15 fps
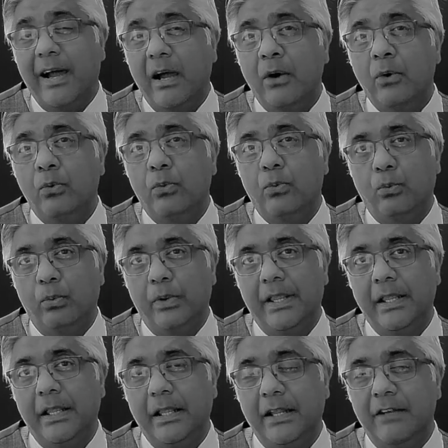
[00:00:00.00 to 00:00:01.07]
how
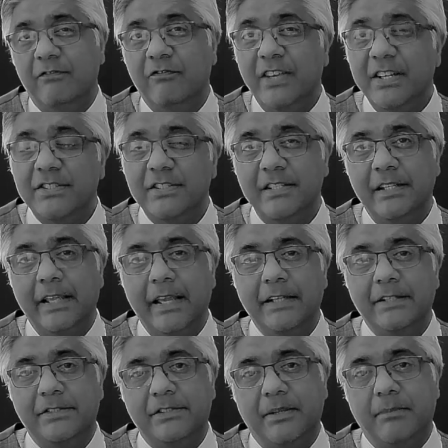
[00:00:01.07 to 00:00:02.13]
we
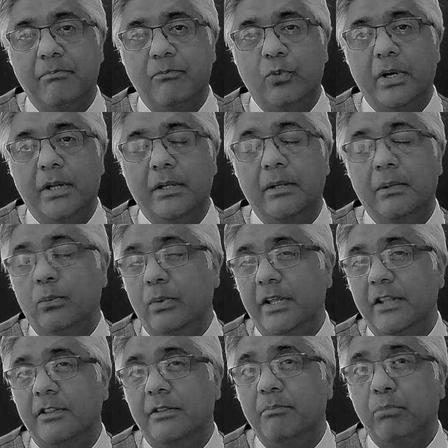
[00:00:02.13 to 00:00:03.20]
investigate someone
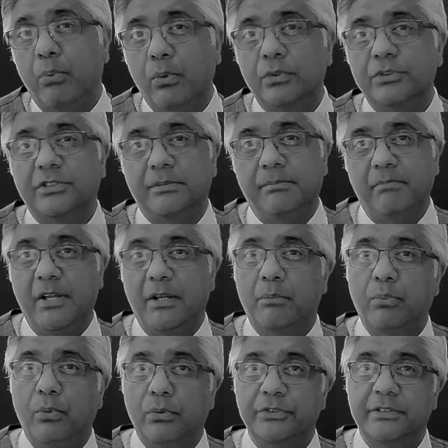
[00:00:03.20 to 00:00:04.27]
with
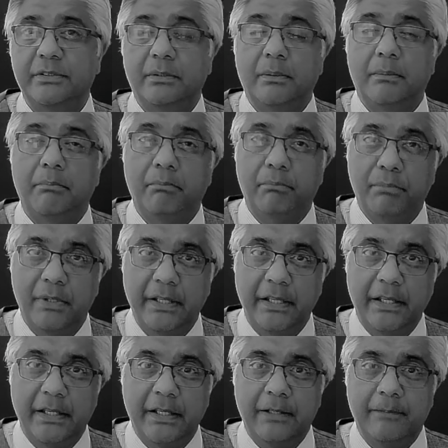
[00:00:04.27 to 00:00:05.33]
postmenopausal
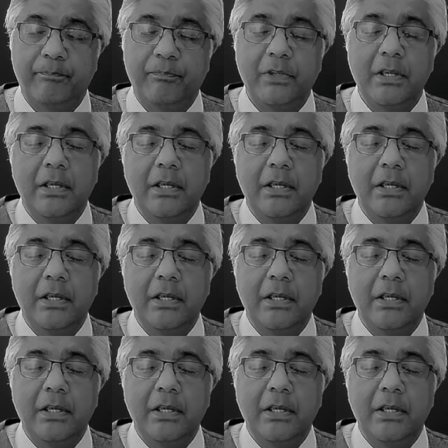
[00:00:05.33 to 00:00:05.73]
bleeding.